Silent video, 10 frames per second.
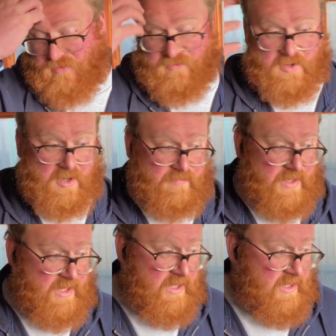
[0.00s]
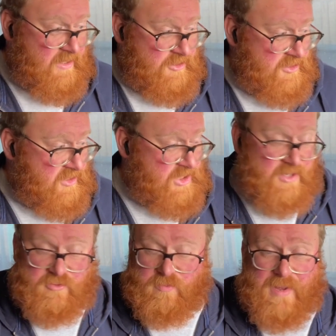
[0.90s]
you've got just a
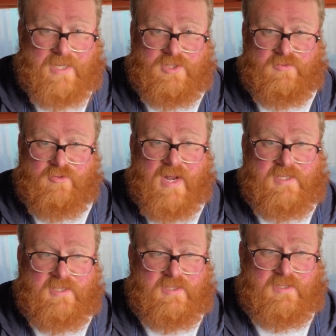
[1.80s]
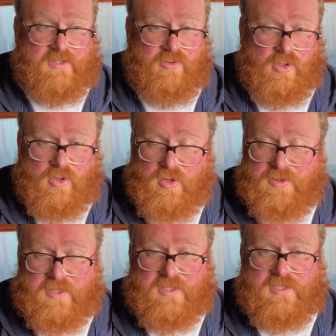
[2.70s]
general patch of grass or a
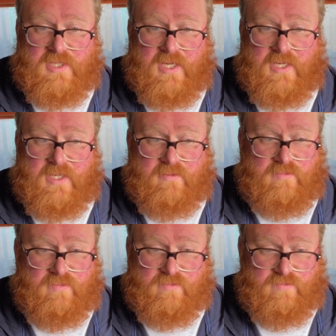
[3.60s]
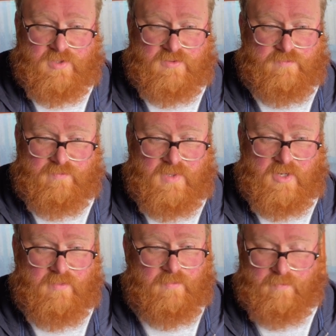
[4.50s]
lawn that's just, you
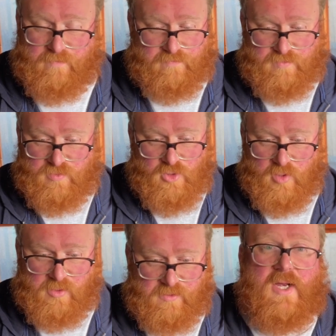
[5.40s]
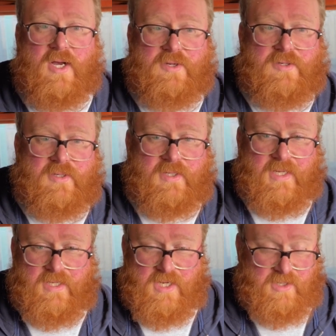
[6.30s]
know, normal garden,
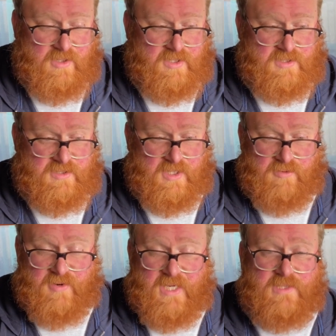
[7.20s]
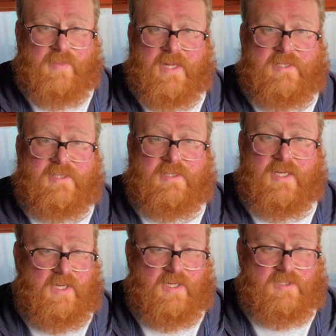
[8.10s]
you can consider raised beds.
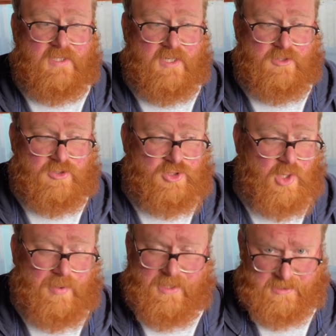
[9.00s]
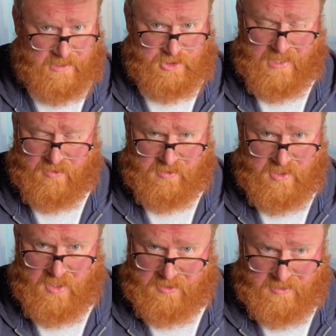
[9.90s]
You can consider just chopping a section out of the
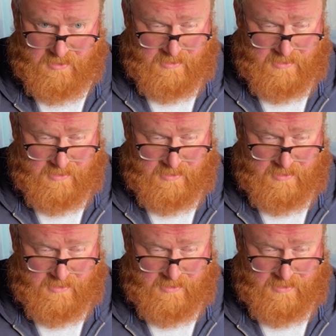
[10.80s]
garden,